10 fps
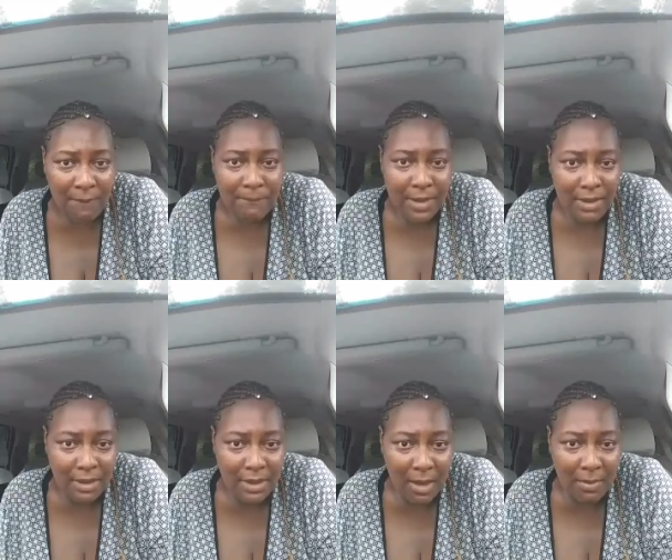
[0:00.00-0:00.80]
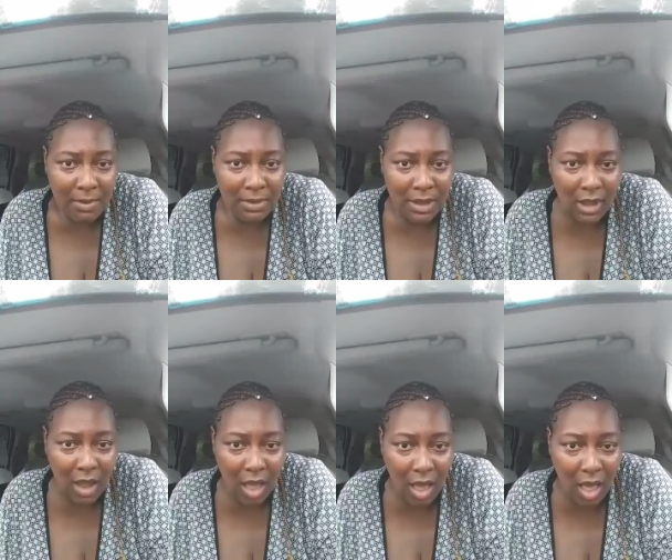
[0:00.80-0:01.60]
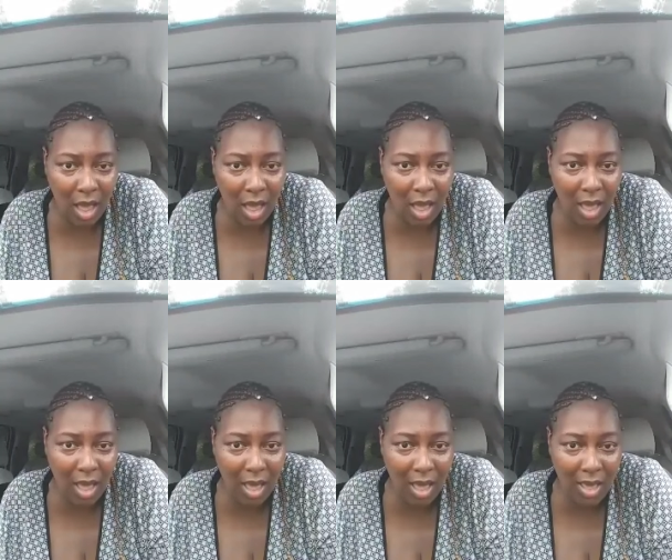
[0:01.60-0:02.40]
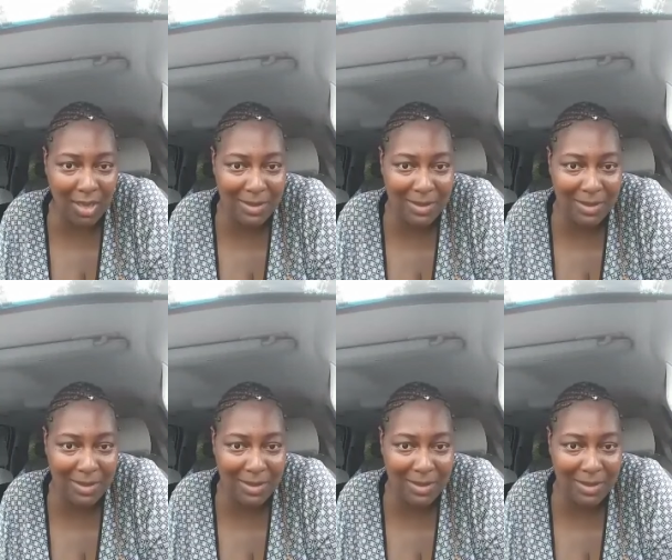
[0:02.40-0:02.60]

Fifty double D high.